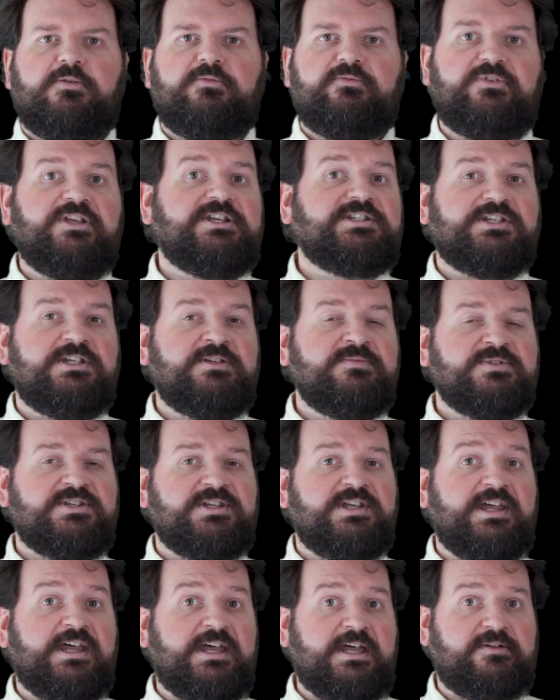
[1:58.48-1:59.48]
Victims
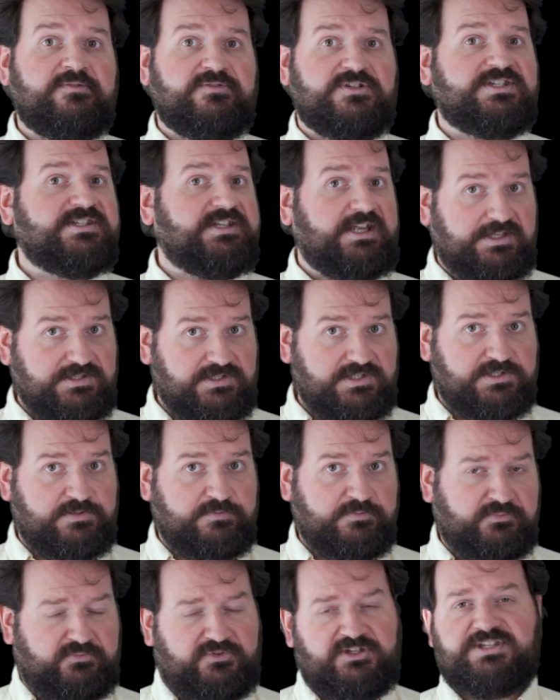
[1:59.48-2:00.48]
have
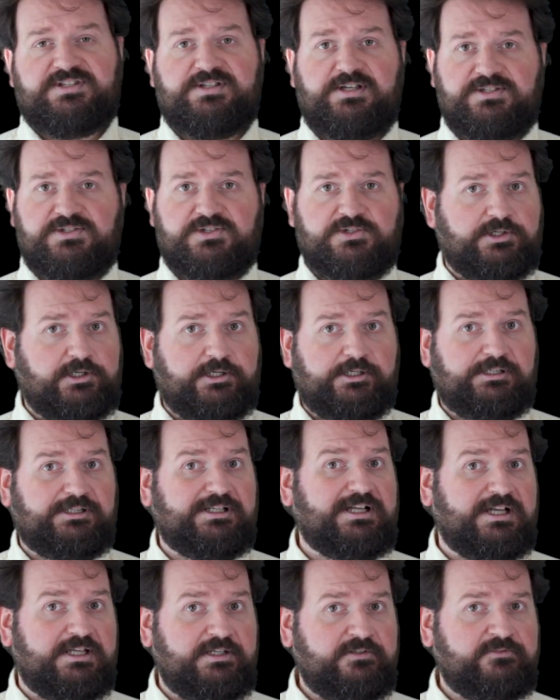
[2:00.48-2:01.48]
stats. These stats are
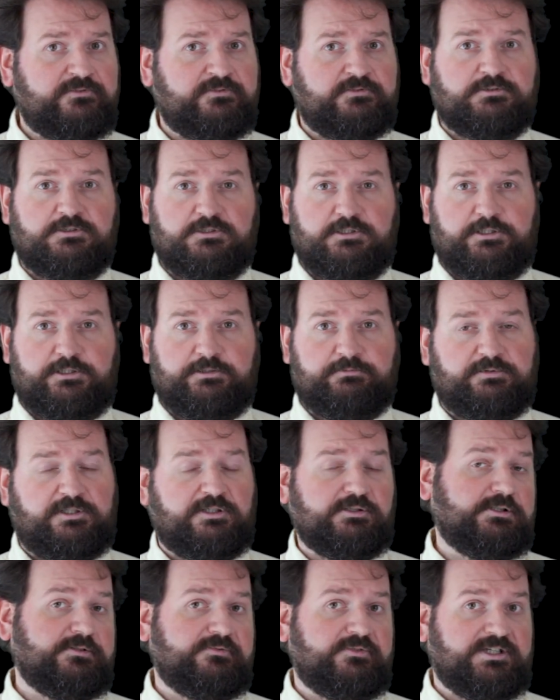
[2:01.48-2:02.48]
life, or
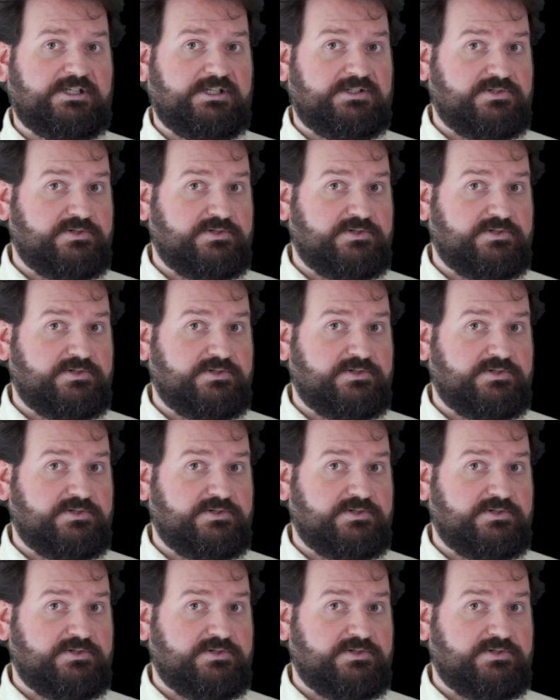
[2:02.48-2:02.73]
how long they can